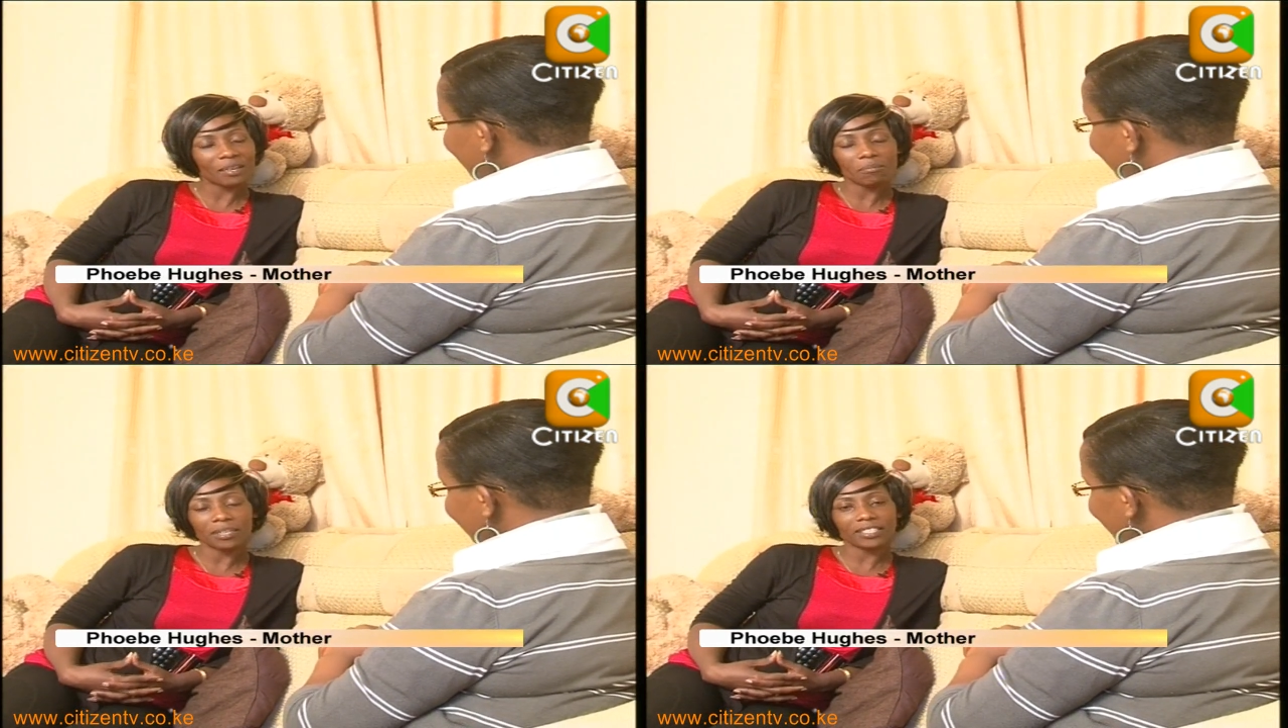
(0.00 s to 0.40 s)

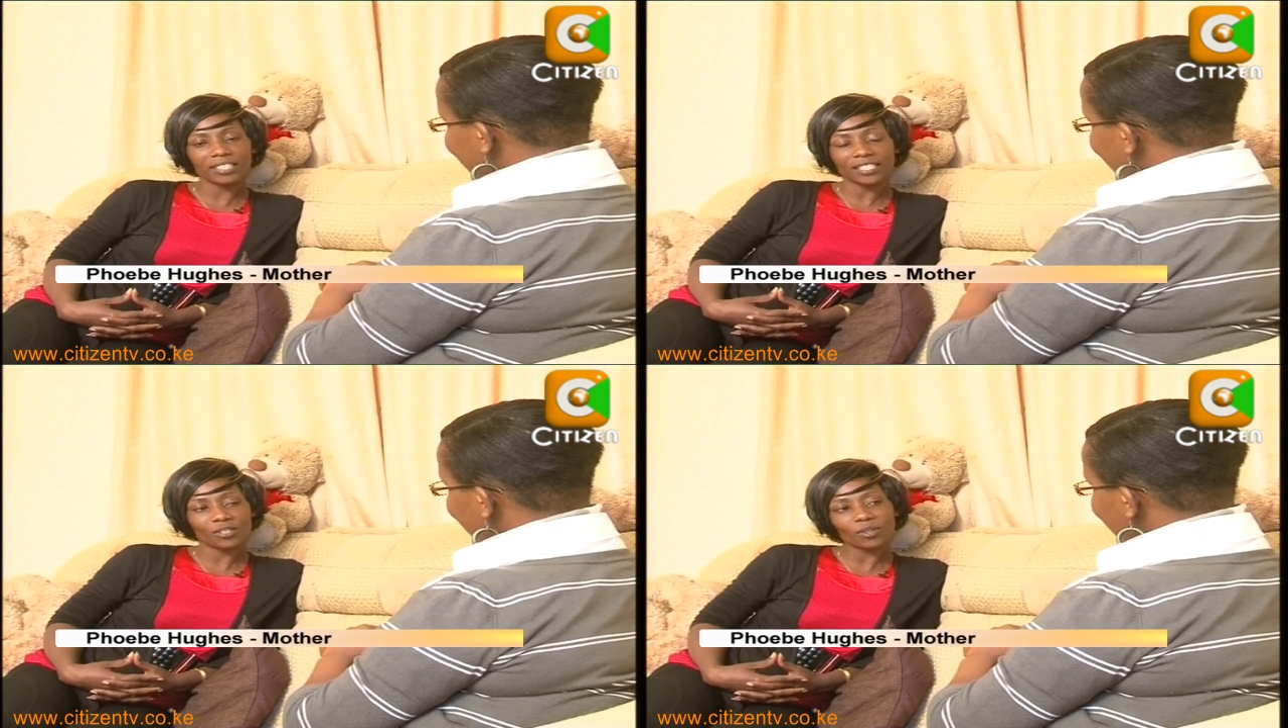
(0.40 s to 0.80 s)
But she
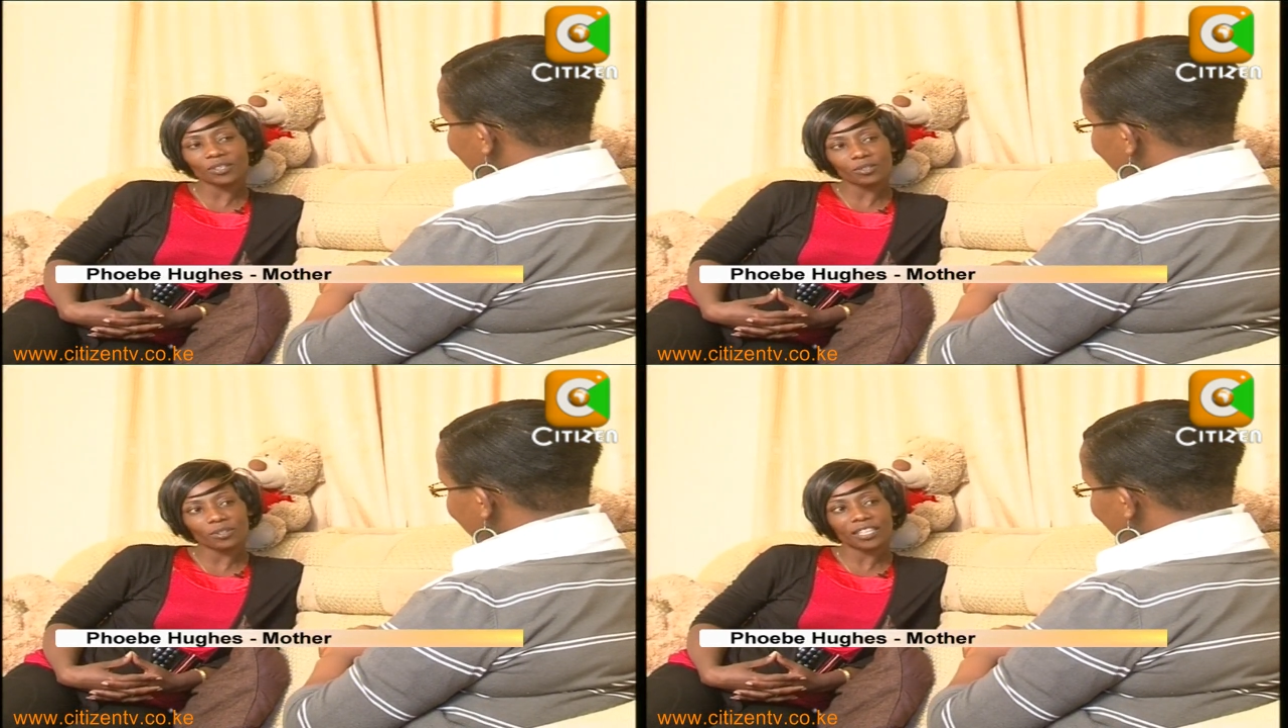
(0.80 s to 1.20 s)
has
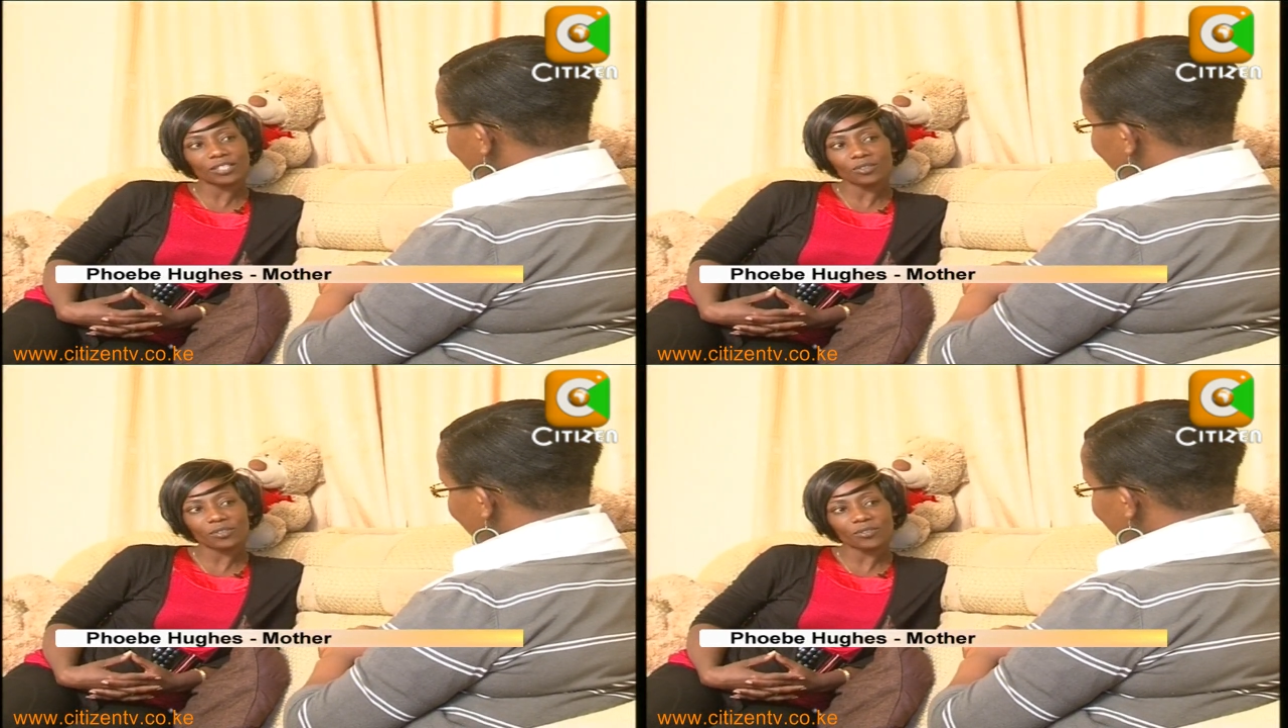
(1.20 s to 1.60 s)
always told us,
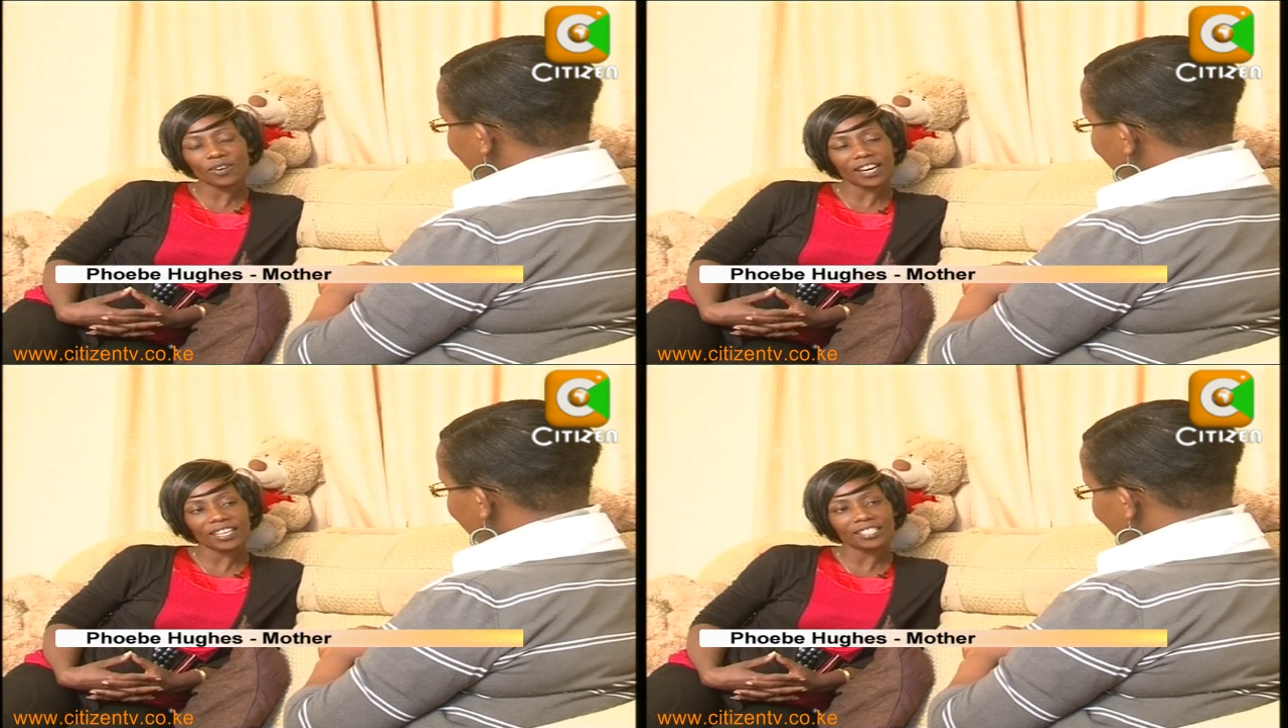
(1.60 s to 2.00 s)
don't
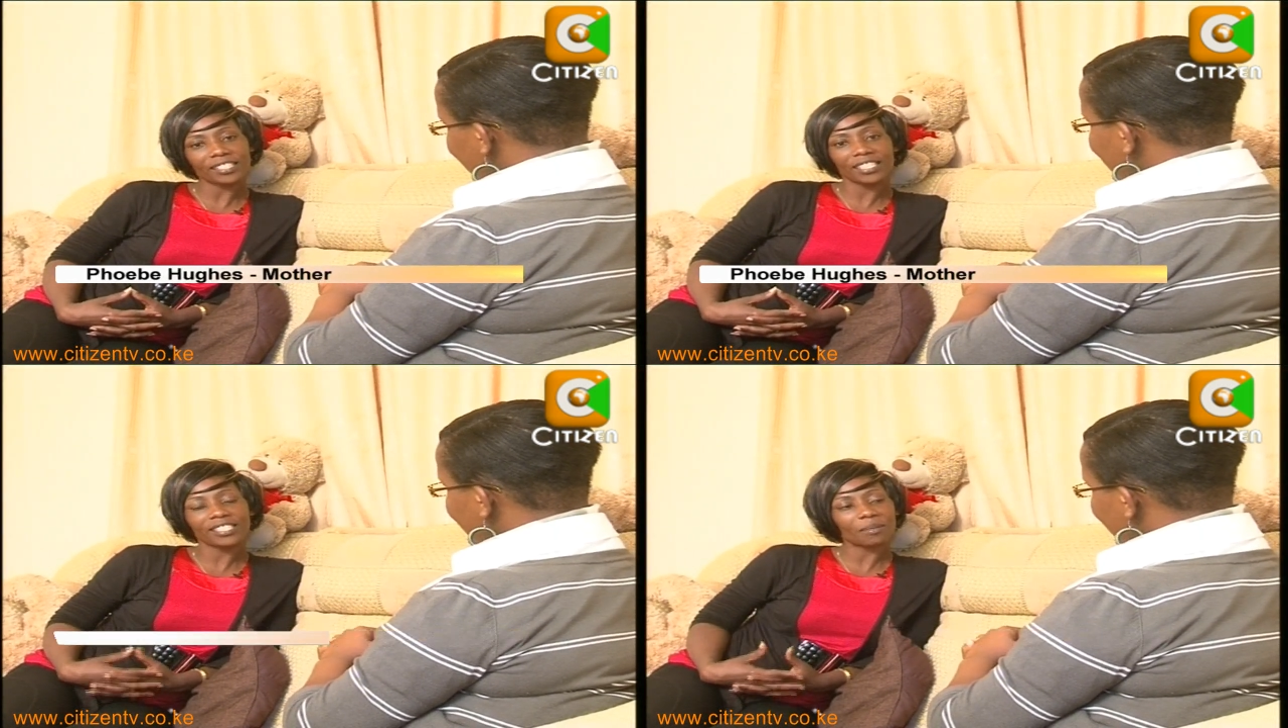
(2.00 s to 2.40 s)
cry,
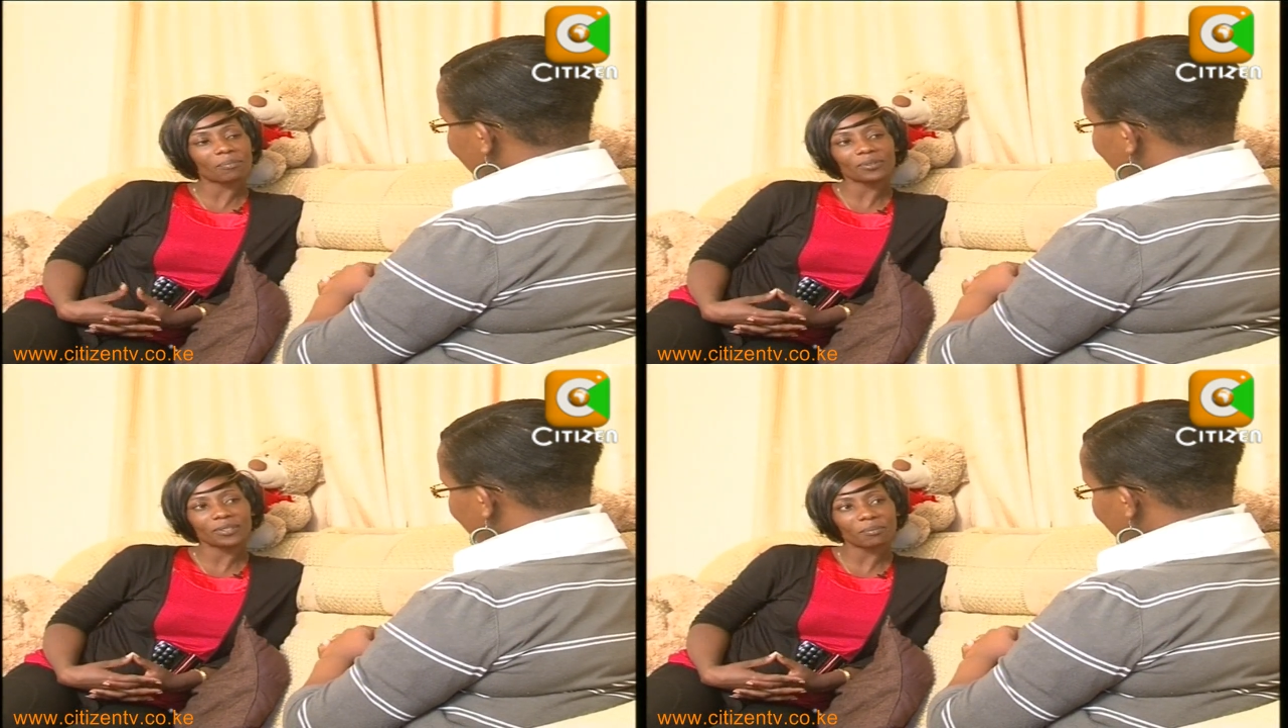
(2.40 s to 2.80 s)
instead
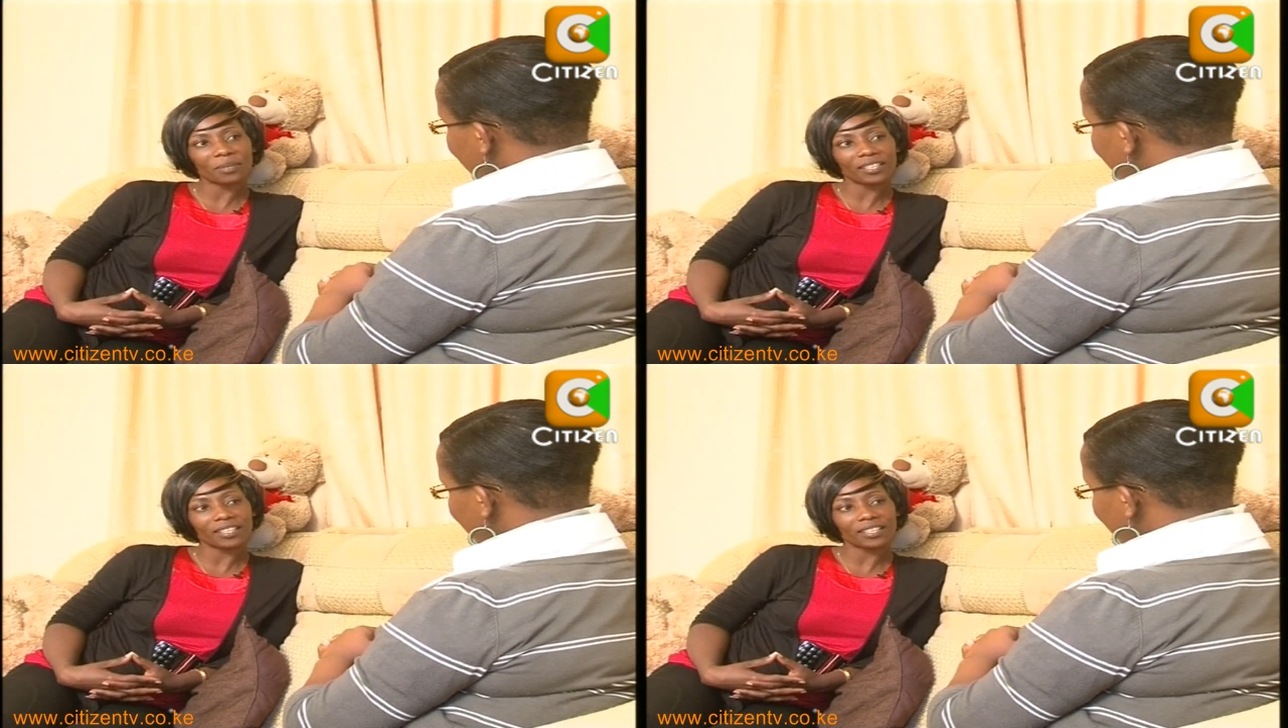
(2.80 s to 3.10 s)
support me.